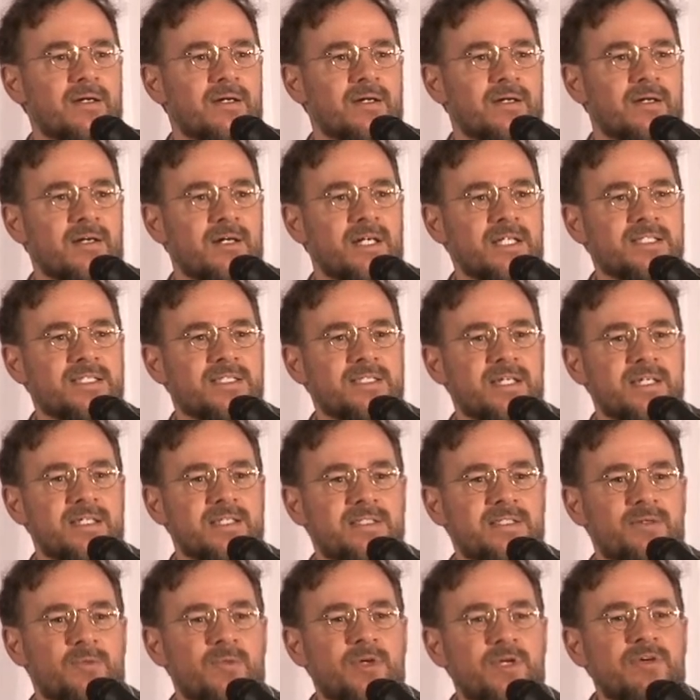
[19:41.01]
God
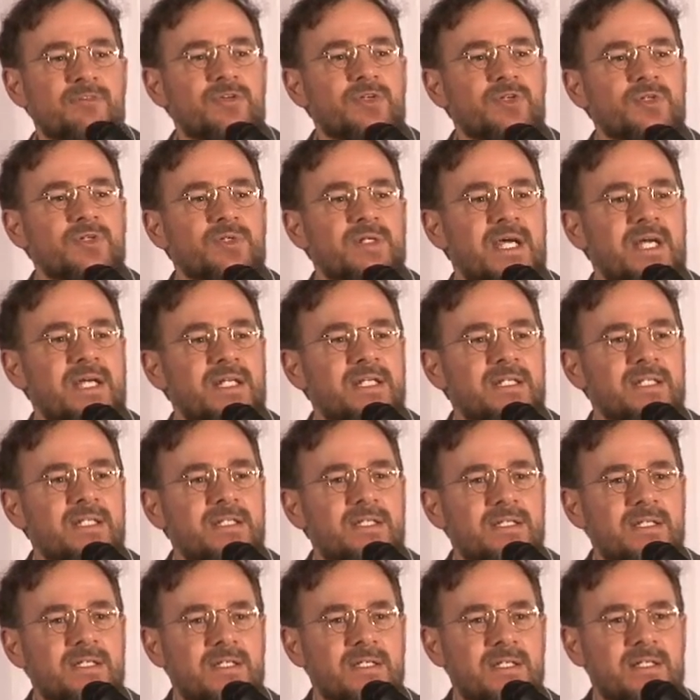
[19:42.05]
says, We have created
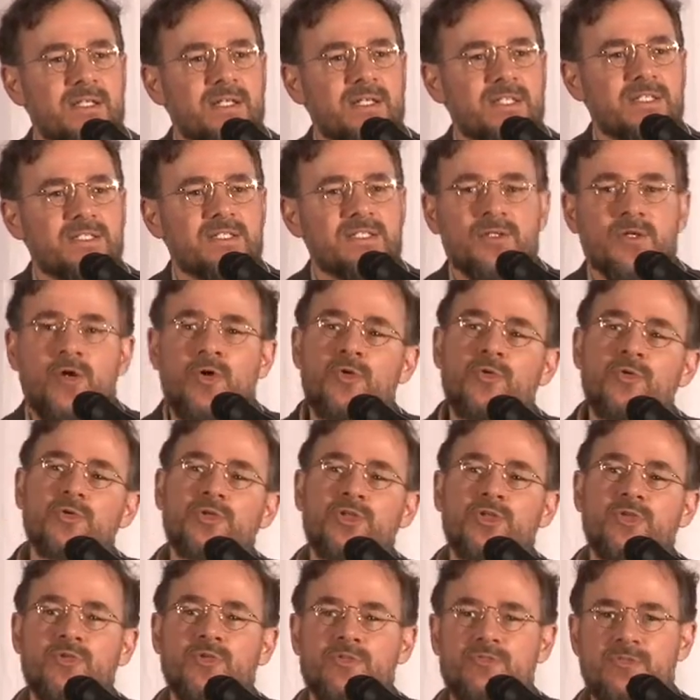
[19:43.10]
this whole
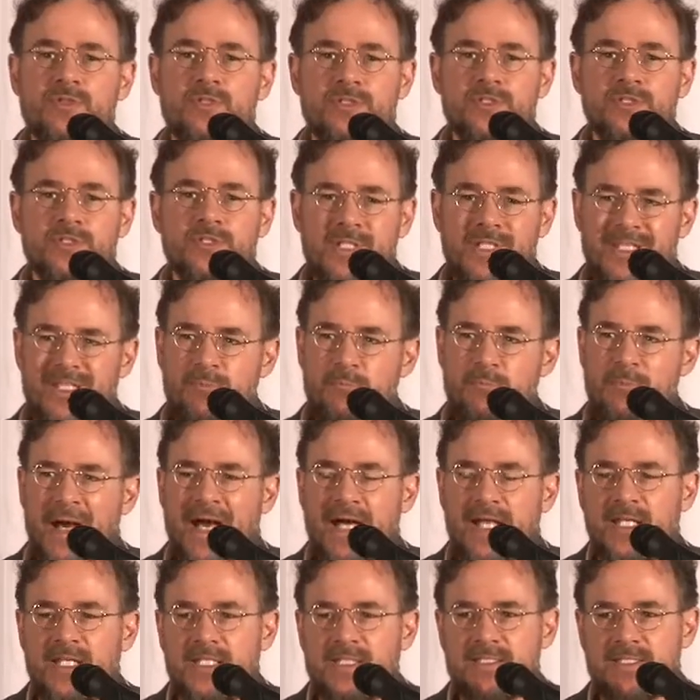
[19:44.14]
universe in
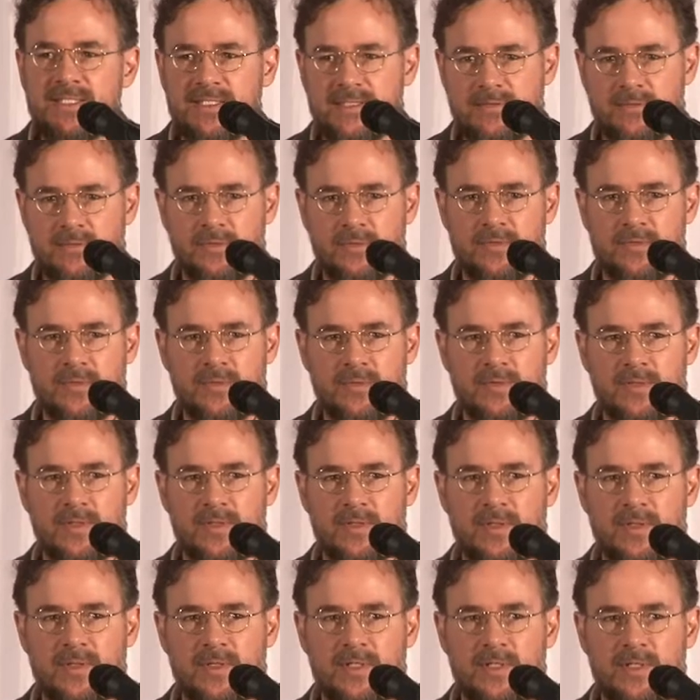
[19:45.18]
balance.
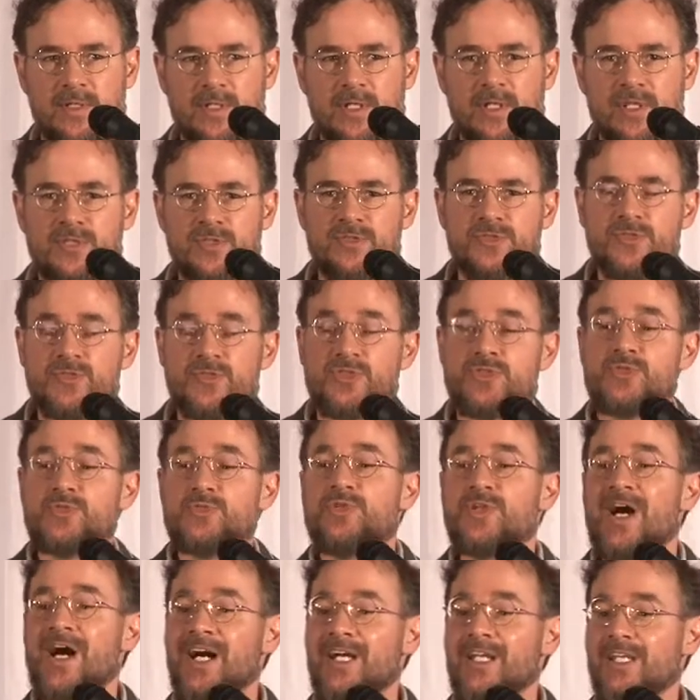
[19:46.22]
So do
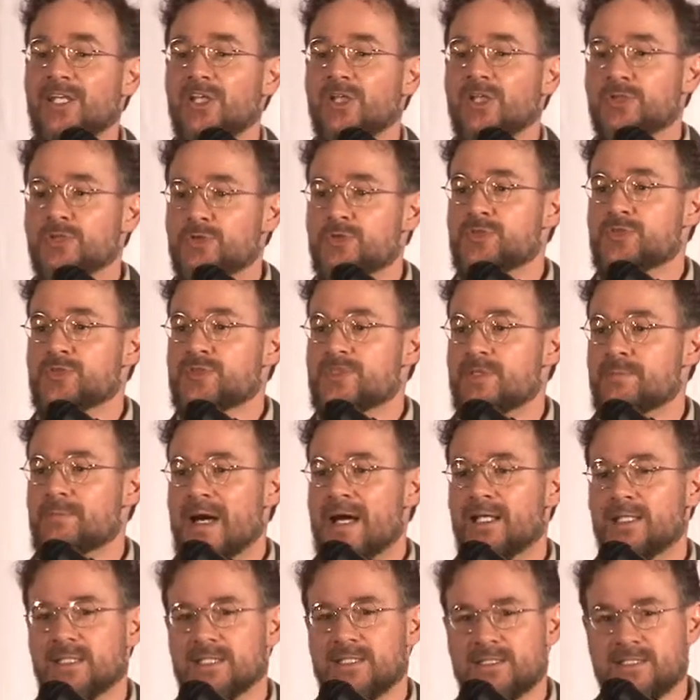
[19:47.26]
not lose the
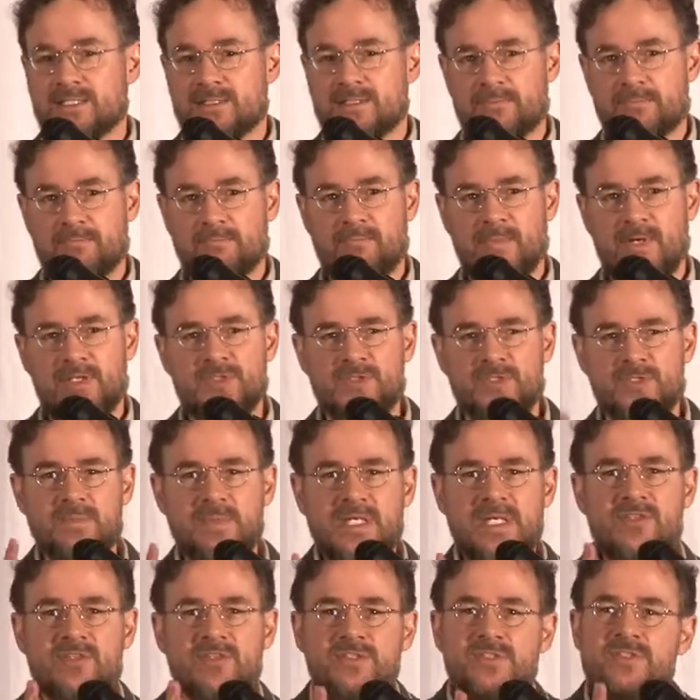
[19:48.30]
balance. And to
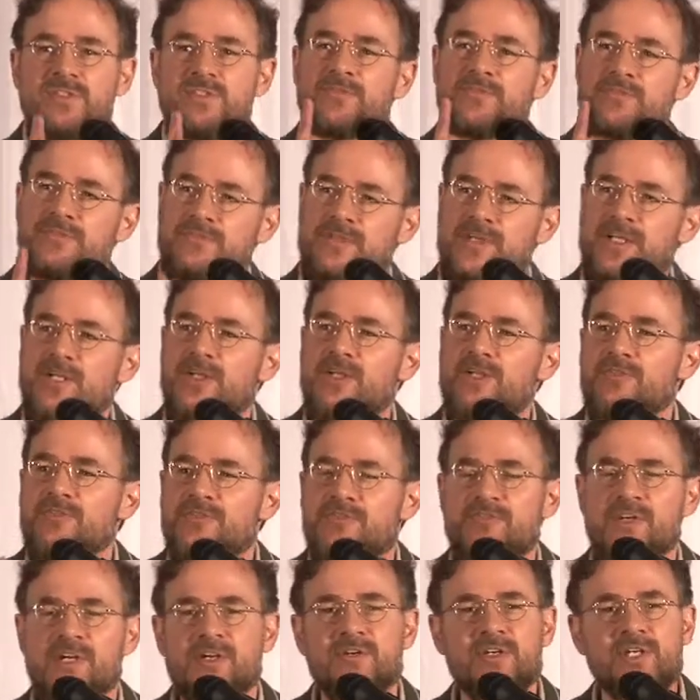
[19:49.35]
me, this is a very,
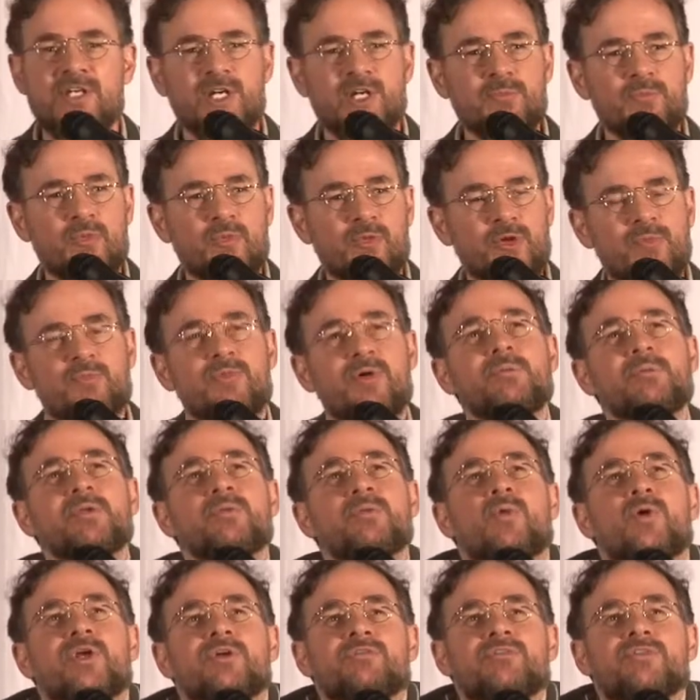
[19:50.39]
very important, probably
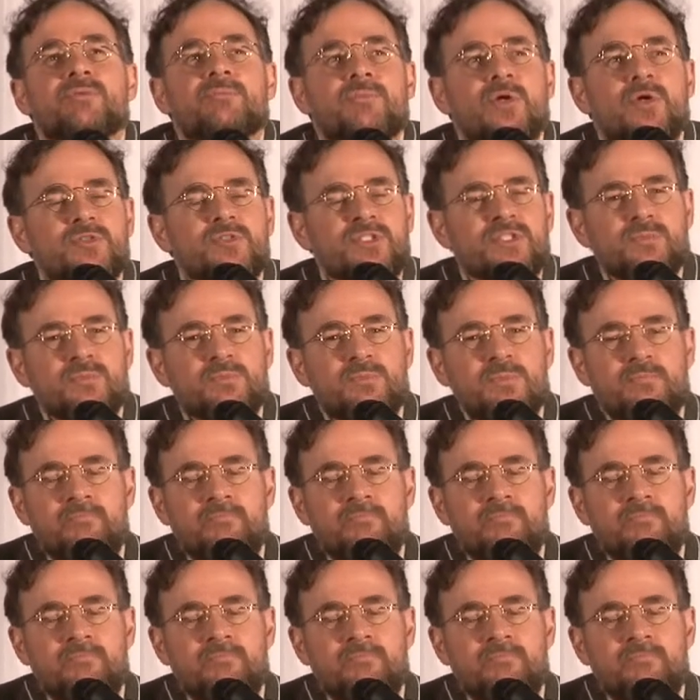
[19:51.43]
one of the most